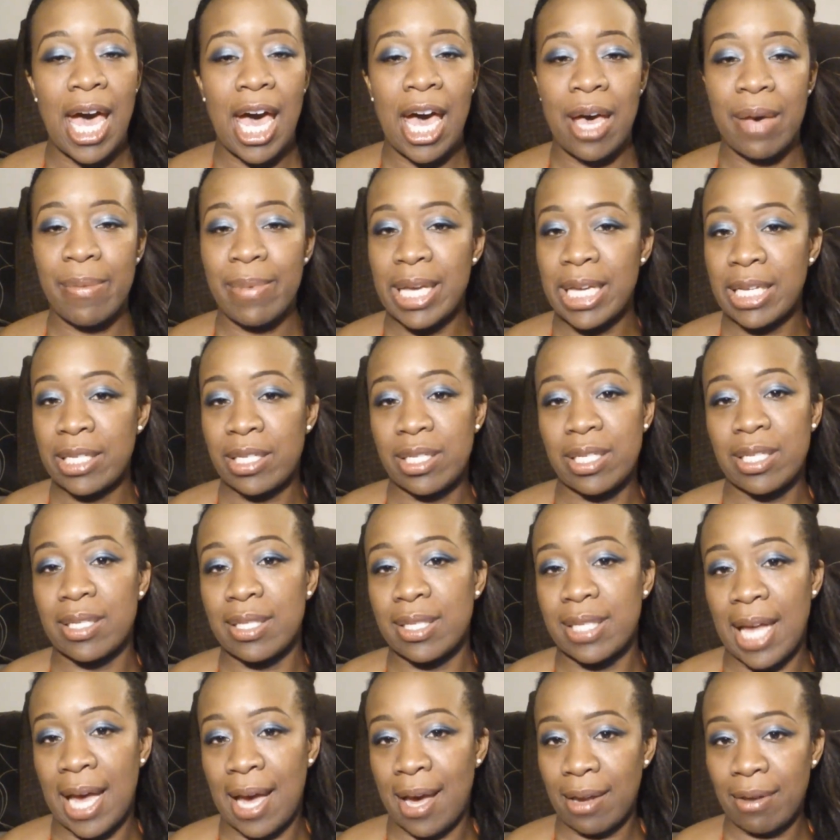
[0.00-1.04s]
It's
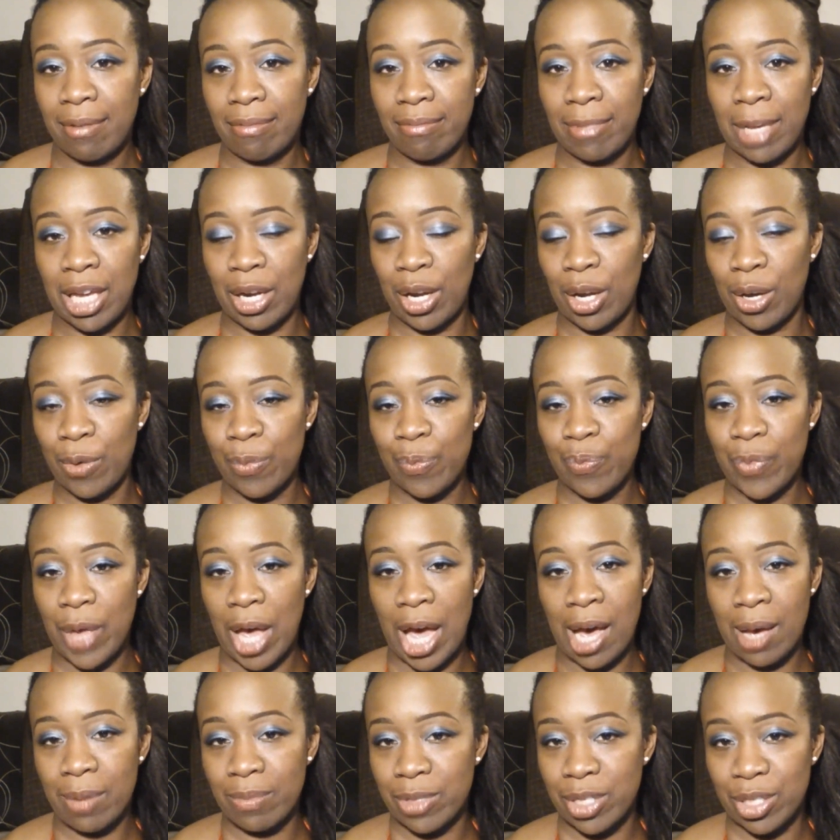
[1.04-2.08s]
just that,
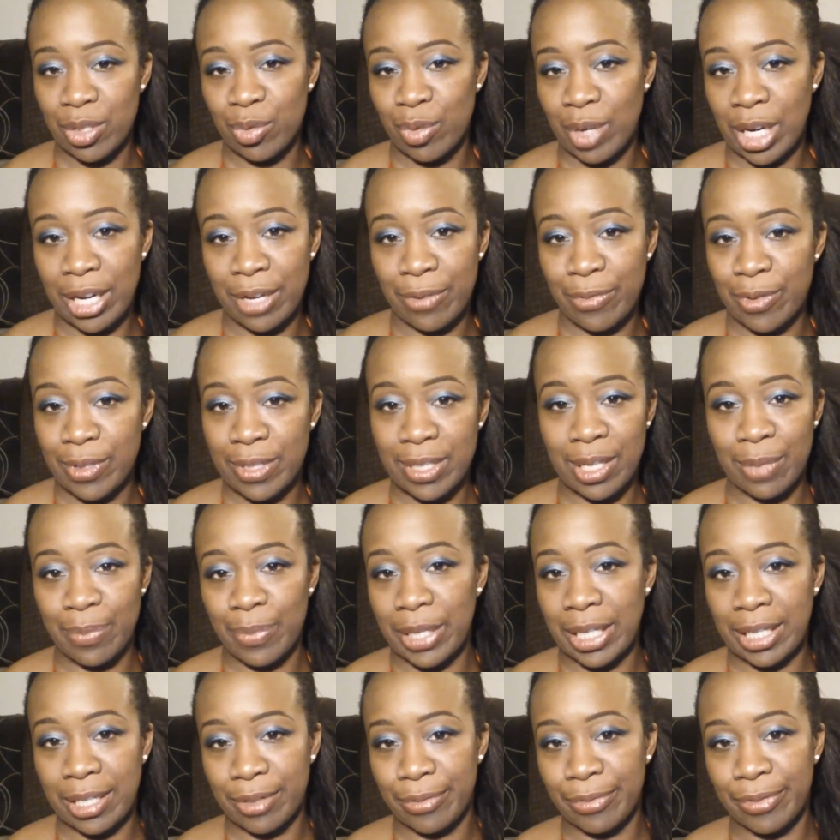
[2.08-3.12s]
I'm just ready for
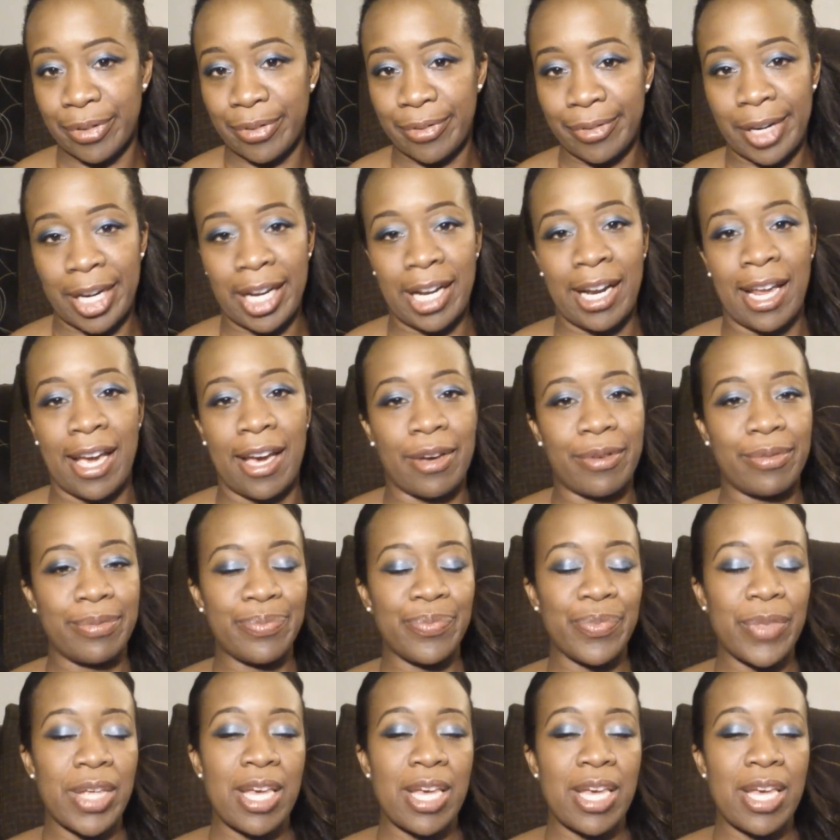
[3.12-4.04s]
something different right now.